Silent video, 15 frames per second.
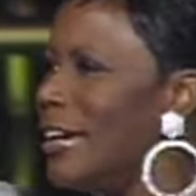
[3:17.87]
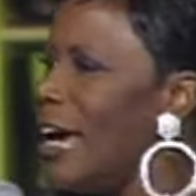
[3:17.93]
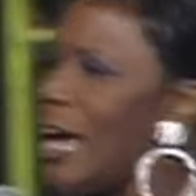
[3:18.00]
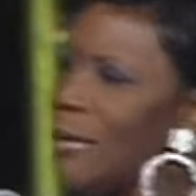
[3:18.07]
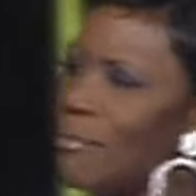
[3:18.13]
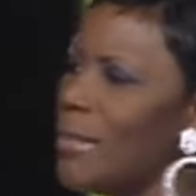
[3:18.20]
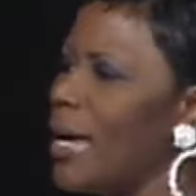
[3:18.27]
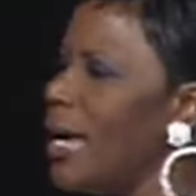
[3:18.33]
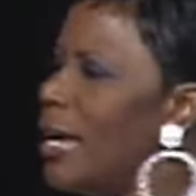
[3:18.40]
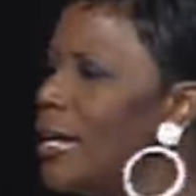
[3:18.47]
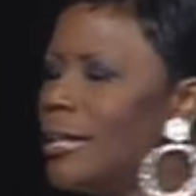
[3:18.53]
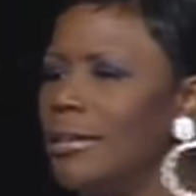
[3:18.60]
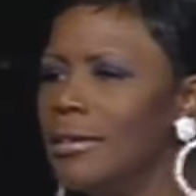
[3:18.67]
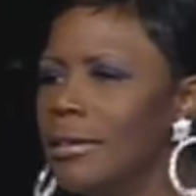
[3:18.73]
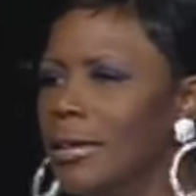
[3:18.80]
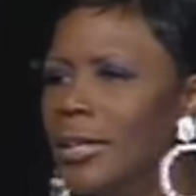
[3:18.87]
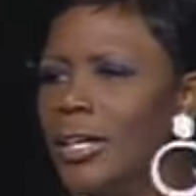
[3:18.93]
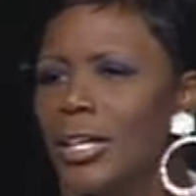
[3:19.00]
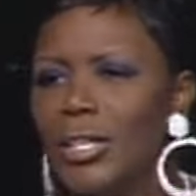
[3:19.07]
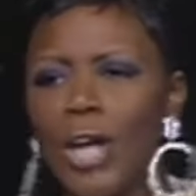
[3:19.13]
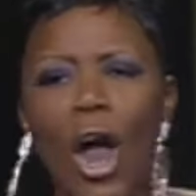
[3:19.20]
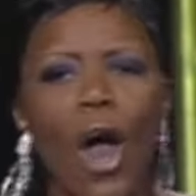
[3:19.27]
And men,
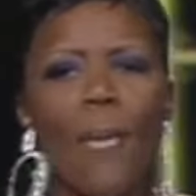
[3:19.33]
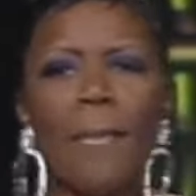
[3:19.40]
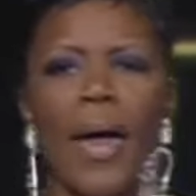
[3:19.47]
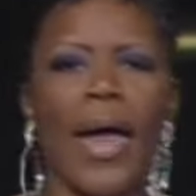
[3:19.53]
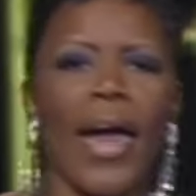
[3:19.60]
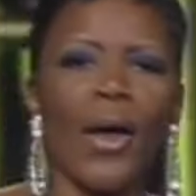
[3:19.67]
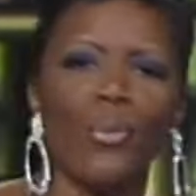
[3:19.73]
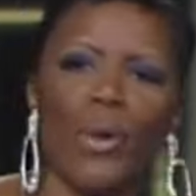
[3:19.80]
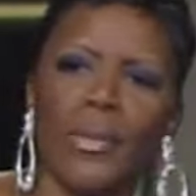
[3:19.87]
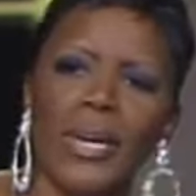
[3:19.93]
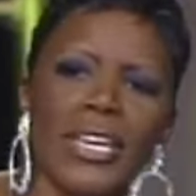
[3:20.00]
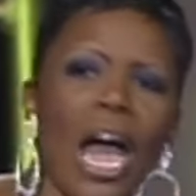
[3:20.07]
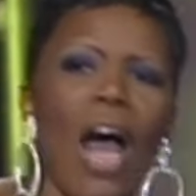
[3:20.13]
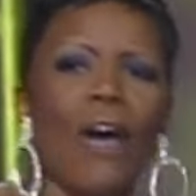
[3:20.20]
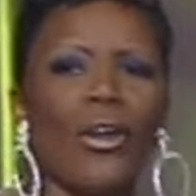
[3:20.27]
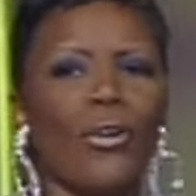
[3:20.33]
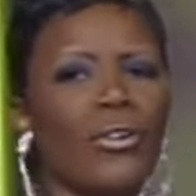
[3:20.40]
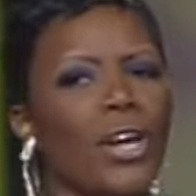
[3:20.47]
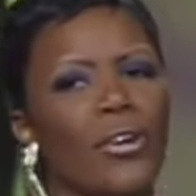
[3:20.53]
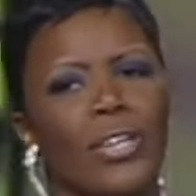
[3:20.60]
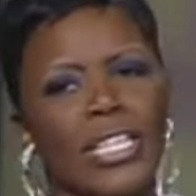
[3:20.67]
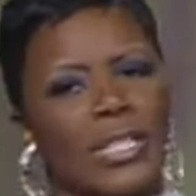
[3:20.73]
y'all married women, y'all
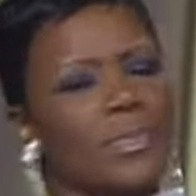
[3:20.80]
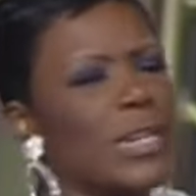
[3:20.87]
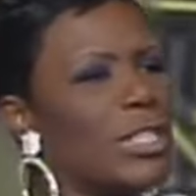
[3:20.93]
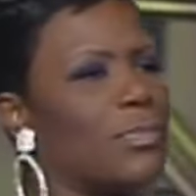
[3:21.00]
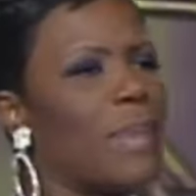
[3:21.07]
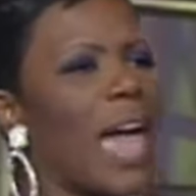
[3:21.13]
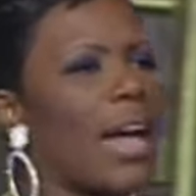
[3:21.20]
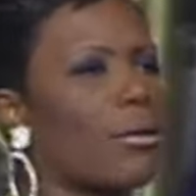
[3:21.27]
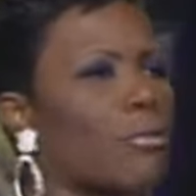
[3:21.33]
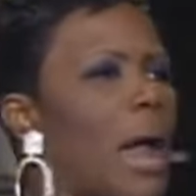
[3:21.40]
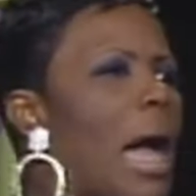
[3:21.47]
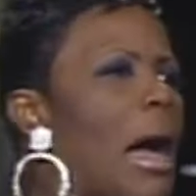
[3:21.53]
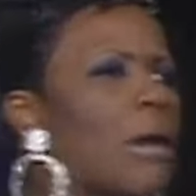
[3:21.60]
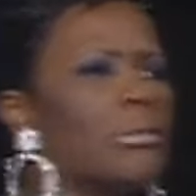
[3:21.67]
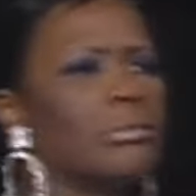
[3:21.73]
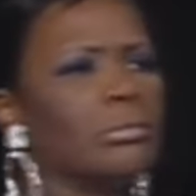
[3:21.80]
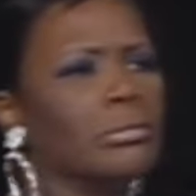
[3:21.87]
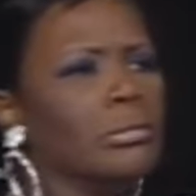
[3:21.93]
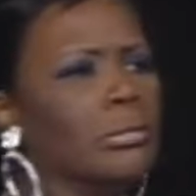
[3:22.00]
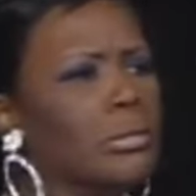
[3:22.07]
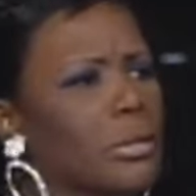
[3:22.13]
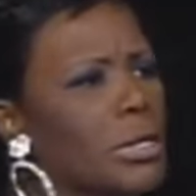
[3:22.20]
don't know this bitch background.
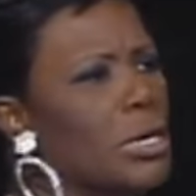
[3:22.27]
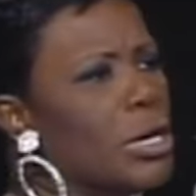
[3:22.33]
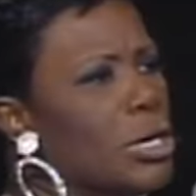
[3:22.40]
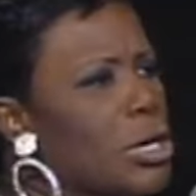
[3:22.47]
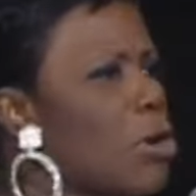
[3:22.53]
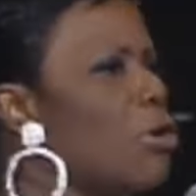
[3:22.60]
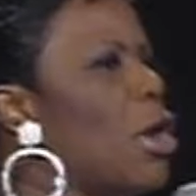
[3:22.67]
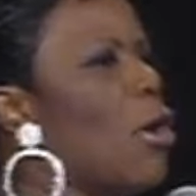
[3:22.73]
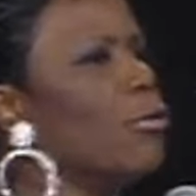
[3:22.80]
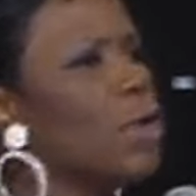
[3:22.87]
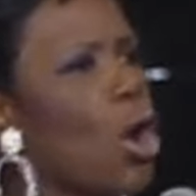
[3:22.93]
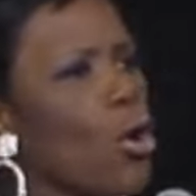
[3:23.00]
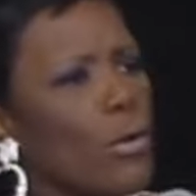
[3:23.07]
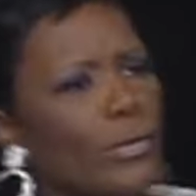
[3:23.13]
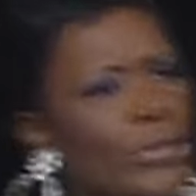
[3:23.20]
You don't know